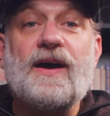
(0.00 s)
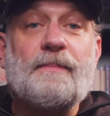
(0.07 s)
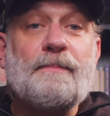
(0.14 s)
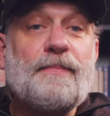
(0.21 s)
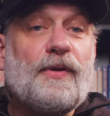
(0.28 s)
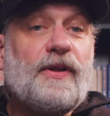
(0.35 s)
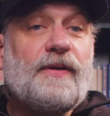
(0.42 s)
a
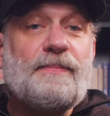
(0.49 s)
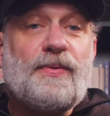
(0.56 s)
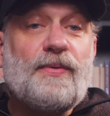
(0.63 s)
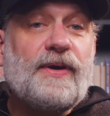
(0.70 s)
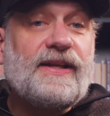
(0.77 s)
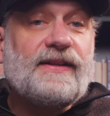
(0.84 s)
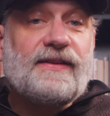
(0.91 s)
bullet
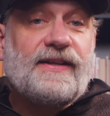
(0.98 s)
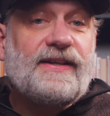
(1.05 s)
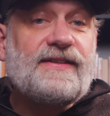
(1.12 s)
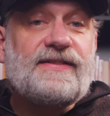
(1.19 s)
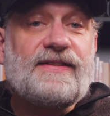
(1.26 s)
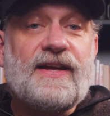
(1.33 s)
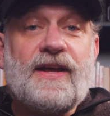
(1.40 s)
point
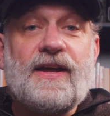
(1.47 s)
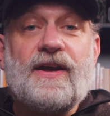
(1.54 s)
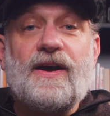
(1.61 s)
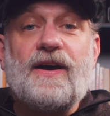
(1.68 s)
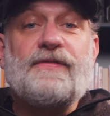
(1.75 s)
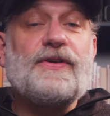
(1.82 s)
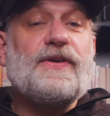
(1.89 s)
list
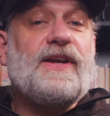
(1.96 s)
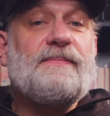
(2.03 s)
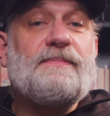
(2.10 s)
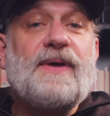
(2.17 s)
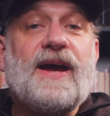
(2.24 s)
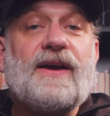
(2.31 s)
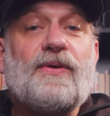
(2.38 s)
of your
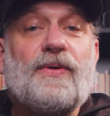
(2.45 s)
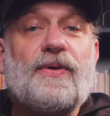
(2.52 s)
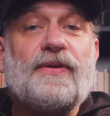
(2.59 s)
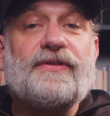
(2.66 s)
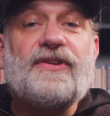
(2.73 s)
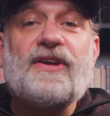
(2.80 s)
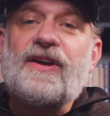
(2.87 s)
impact
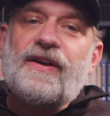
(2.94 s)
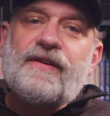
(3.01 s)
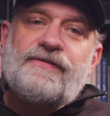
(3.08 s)
goals,